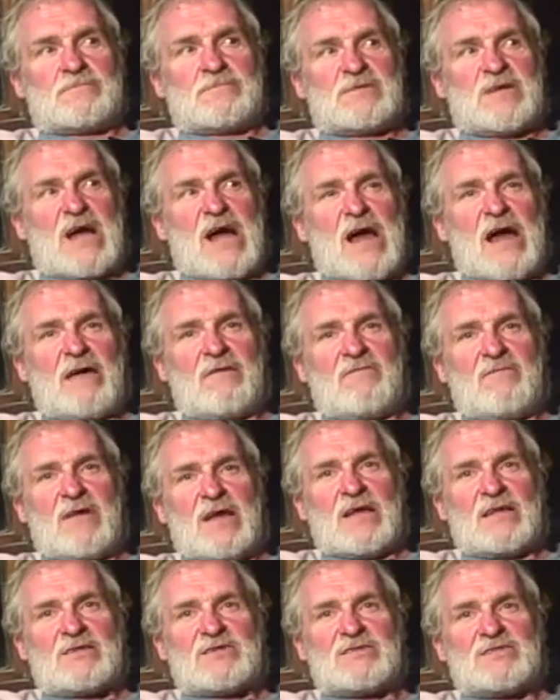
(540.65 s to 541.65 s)
dive
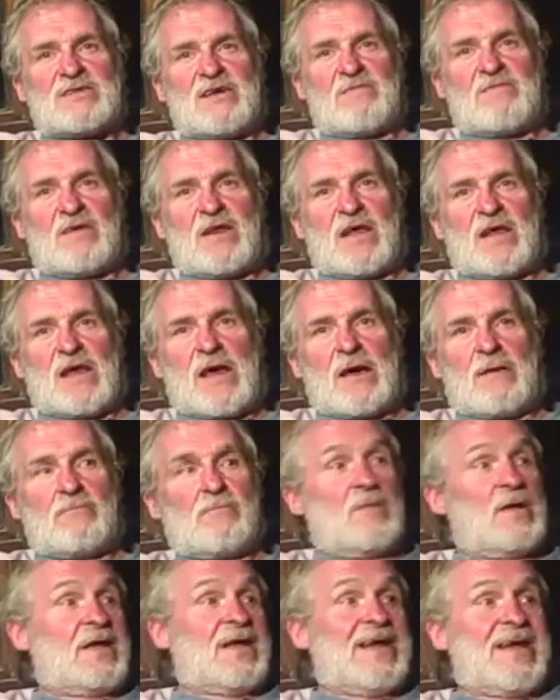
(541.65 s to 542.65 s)
at 7 a.m.
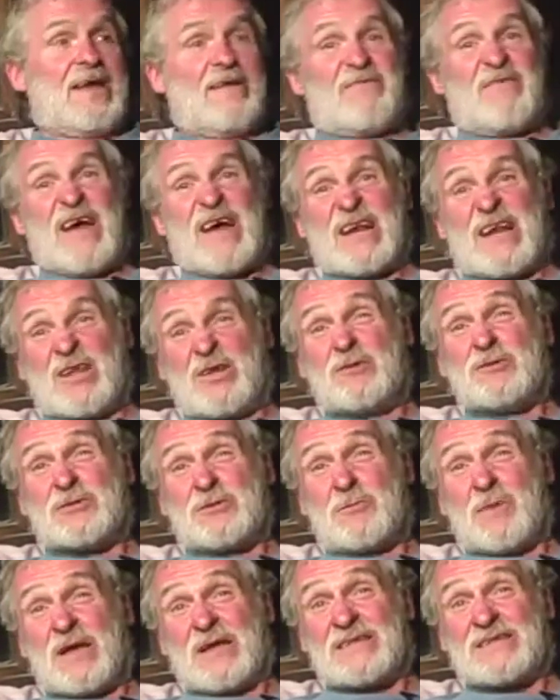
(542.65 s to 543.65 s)
In fact, it used
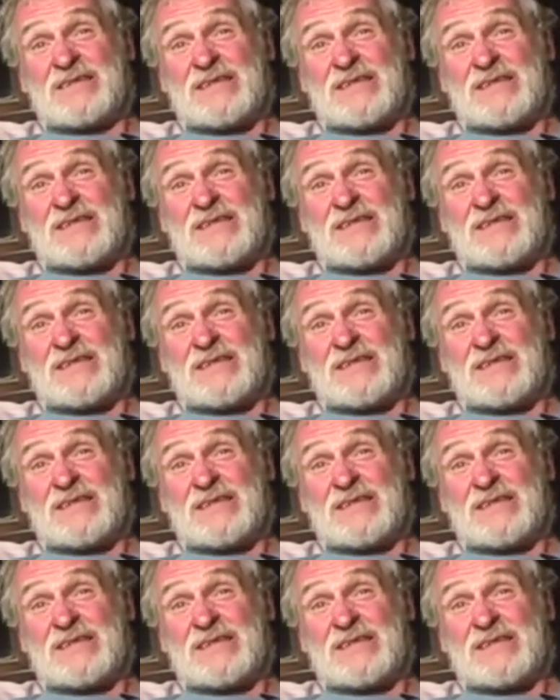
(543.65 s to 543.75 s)
to be at